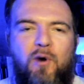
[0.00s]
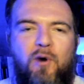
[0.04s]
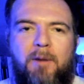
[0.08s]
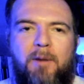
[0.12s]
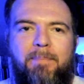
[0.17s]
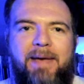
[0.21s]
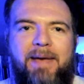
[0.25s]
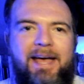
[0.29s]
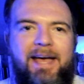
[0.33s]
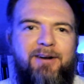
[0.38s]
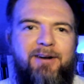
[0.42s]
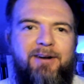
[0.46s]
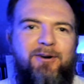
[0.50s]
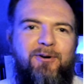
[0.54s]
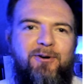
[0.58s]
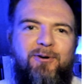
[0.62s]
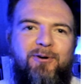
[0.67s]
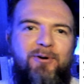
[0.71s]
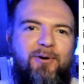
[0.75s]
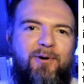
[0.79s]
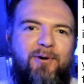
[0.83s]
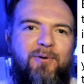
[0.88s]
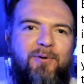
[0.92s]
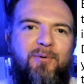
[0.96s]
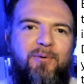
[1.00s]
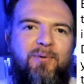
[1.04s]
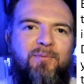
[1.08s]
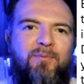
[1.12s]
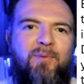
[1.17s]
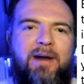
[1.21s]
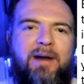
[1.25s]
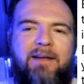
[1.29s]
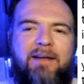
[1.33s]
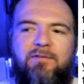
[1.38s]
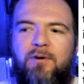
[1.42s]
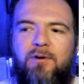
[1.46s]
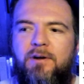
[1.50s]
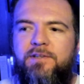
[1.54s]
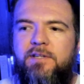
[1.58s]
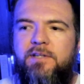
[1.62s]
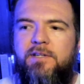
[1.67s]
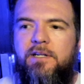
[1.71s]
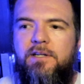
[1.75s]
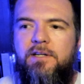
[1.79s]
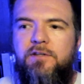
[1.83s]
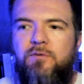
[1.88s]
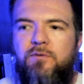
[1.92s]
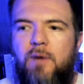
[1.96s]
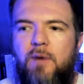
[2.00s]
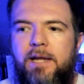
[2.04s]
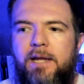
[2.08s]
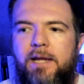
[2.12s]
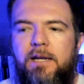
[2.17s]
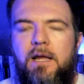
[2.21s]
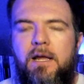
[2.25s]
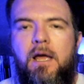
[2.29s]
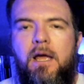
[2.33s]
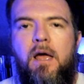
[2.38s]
a pec or whatever else it is, right?